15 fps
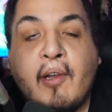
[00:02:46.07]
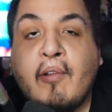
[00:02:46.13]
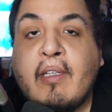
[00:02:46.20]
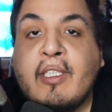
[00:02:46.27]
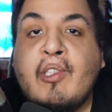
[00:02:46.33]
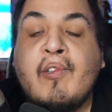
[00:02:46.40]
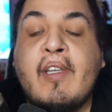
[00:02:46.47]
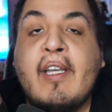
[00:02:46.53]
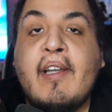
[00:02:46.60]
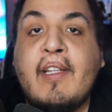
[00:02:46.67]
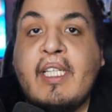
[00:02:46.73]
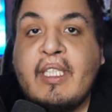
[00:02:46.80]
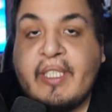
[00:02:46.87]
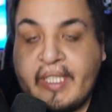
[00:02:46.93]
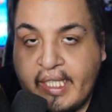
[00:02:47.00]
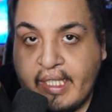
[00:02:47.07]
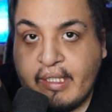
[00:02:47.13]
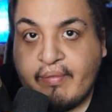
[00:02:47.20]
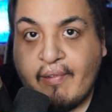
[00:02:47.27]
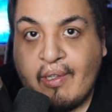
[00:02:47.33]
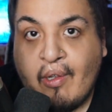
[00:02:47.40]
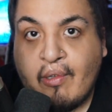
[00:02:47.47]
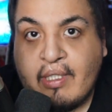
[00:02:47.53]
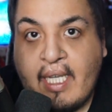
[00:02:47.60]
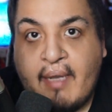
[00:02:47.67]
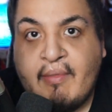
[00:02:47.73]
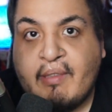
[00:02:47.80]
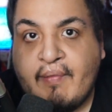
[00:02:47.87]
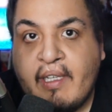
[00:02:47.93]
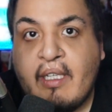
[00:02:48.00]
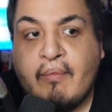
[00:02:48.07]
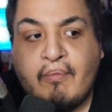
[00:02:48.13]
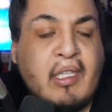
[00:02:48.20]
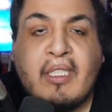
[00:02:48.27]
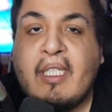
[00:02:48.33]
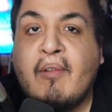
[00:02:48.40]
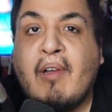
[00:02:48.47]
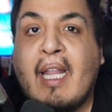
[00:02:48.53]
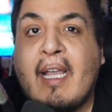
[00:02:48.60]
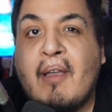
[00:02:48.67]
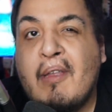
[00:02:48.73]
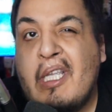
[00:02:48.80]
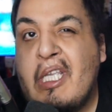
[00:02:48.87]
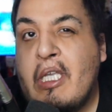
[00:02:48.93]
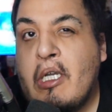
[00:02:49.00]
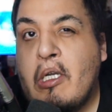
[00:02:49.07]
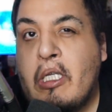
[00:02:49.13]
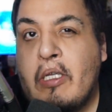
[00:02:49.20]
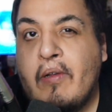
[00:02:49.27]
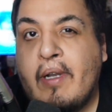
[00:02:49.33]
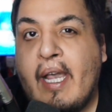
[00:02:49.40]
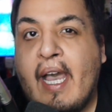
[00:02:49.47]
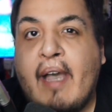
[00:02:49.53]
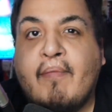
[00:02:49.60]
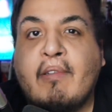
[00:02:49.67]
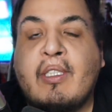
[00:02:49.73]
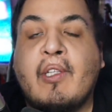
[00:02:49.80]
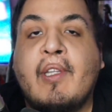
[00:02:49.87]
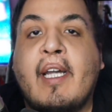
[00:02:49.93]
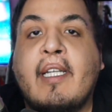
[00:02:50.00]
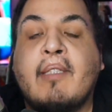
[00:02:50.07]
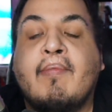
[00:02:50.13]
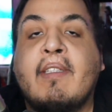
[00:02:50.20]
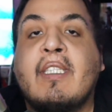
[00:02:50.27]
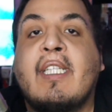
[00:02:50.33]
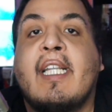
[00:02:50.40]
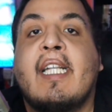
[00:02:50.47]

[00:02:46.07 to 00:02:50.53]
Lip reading: You know, because you hear these things for a long time. It's been, I want to say, what, like a year, year and a half or so that it's been